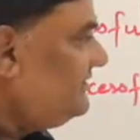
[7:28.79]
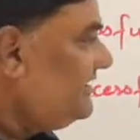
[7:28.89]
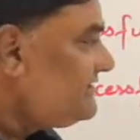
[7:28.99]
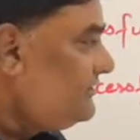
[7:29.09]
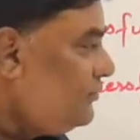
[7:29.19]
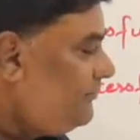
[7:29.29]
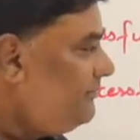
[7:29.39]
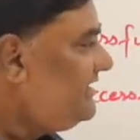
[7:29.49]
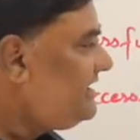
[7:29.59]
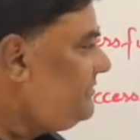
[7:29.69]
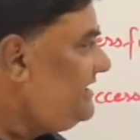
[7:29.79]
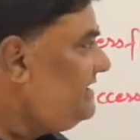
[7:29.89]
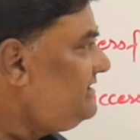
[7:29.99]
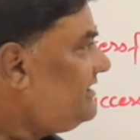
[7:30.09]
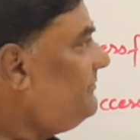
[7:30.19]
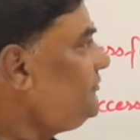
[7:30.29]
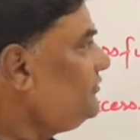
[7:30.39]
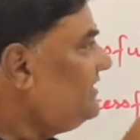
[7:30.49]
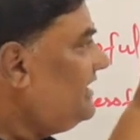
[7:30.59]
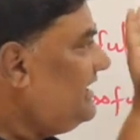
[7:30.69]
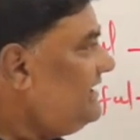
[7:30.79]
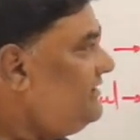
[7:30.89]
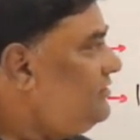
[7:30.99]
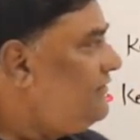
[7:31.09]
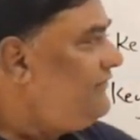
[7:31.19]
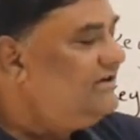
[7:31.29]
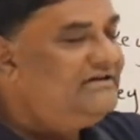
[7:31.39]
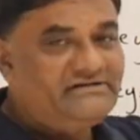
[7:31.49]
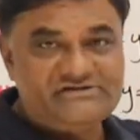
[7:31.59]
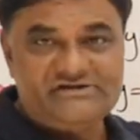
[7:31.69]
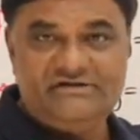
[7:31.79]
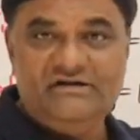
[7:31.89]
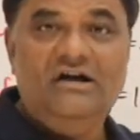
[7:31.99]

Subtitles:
this loop may repeat up to the end of a list,